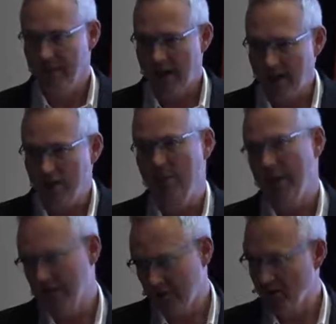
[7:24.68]
How do you
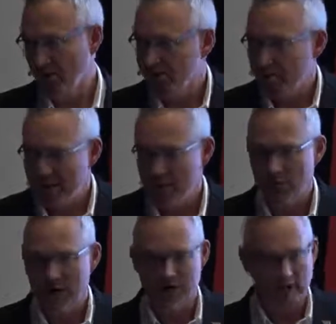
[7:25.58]
blend it? What's the best
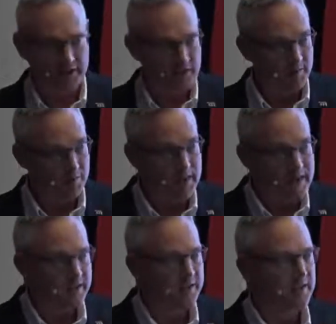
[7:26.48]
way to actually
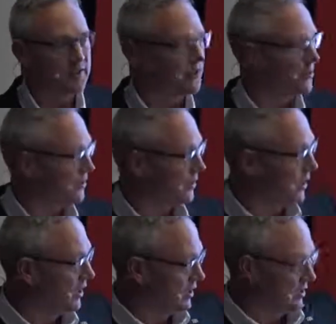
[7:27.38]
blend these two
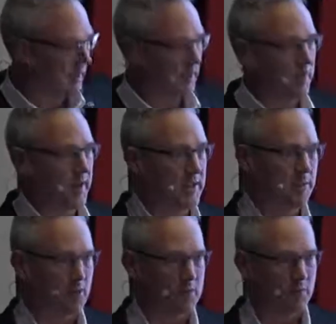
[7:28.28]
to get the best
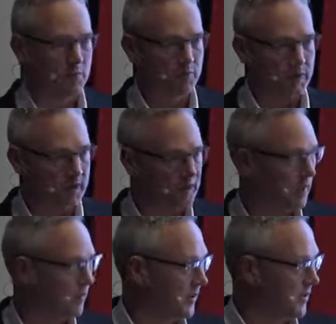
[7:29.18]
possible
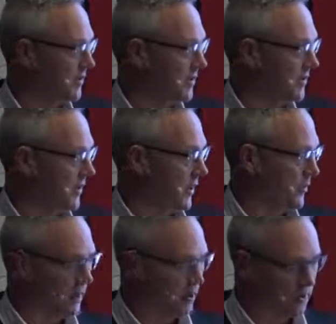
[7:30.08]
outcome in terms of this
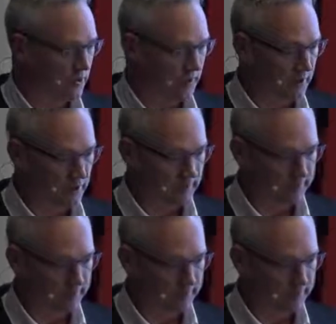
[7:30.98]
equity construct?